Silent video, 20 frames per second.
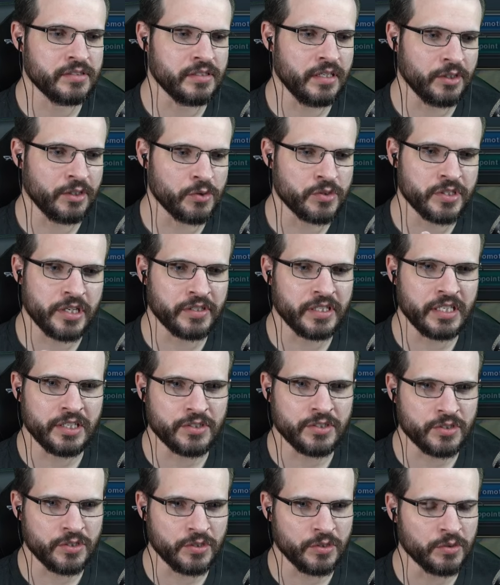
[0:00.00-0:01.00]
Crusader Kings
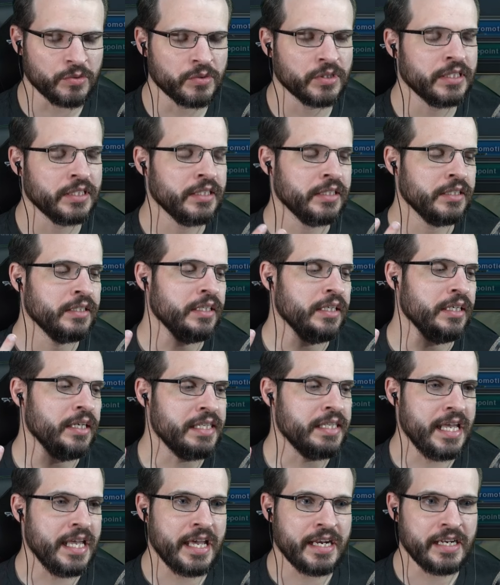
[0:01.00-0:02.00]
2, they
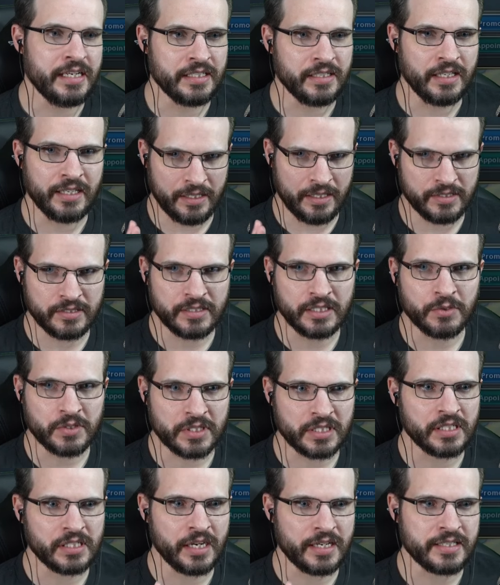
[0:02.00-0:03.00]
added in like a secret
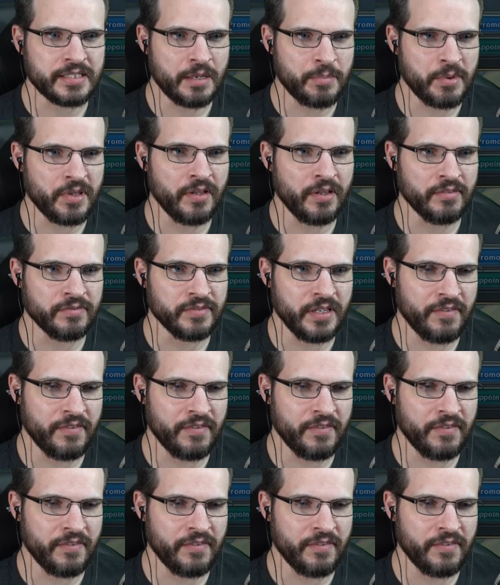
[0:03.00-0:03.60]
society type of